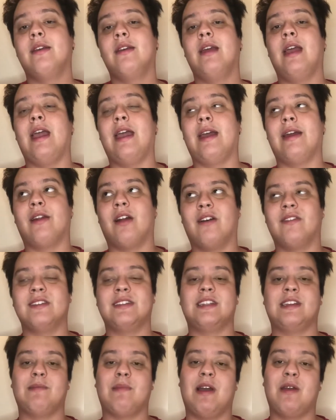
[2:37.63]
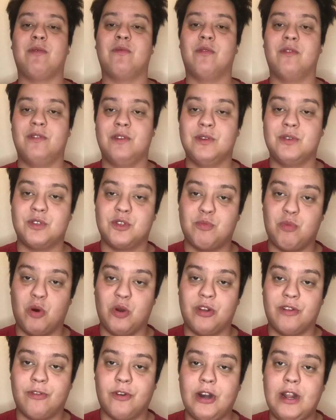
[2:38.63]
And obviously my reviews are spoiler
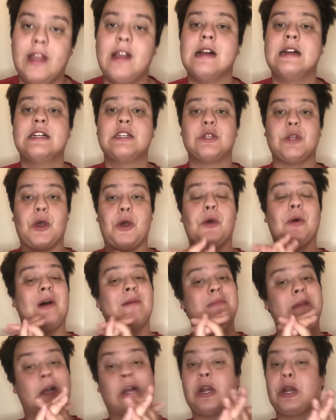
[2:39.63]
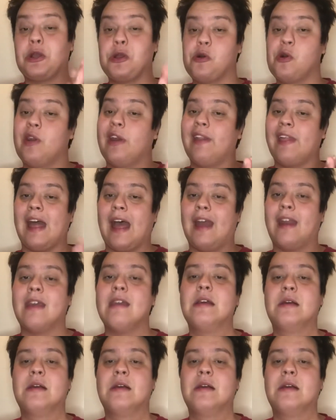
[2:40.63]
free, so I'm not going to go into that.